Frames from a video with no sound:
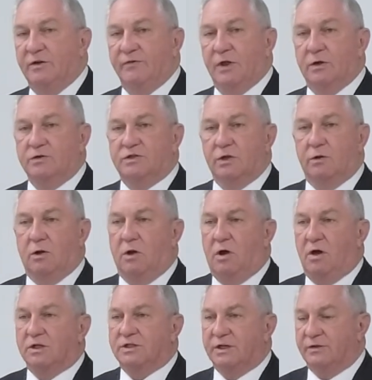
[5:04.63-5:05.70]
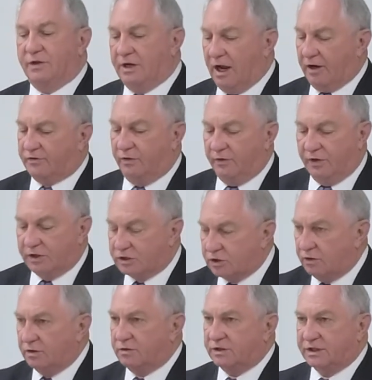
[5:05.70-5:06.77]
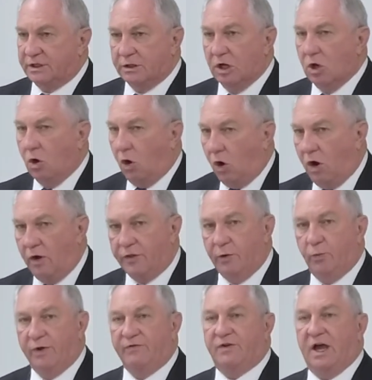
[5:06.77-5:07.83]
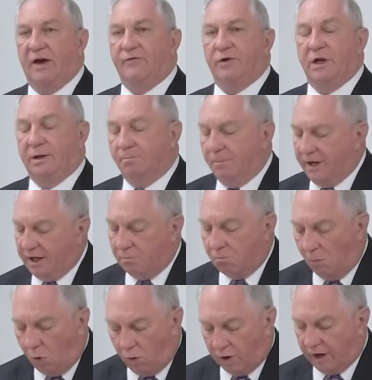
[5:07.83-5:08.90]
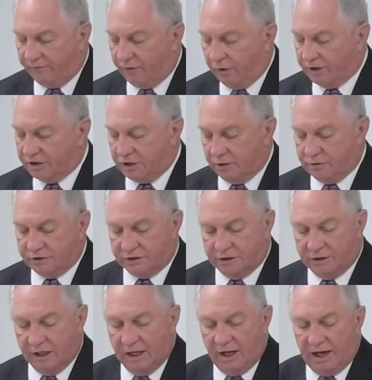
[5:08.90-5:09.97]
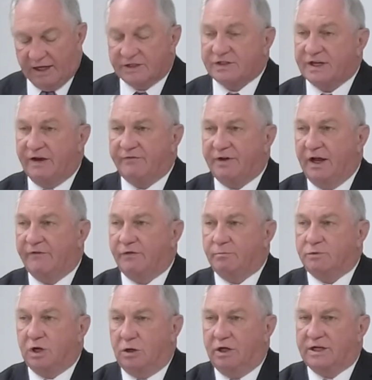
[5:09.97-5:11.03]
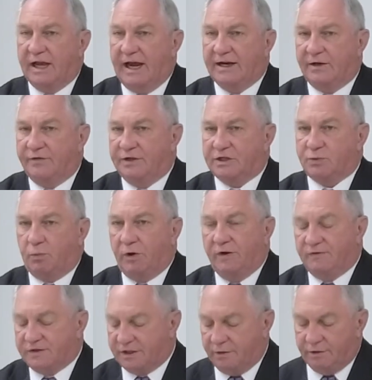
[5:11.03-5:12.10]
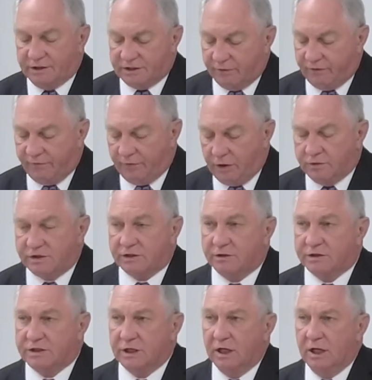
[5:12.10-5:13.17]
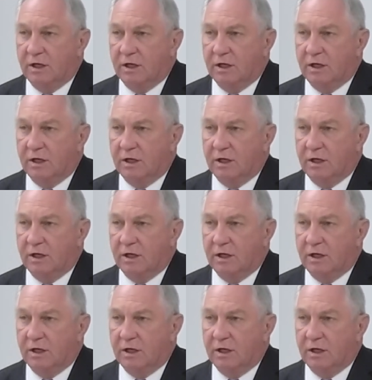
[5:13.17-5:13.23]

of those that are lost and the doctrine of the church and all that we've covered and many more. I've only chosen seven of them to look at in this brief series of devotions.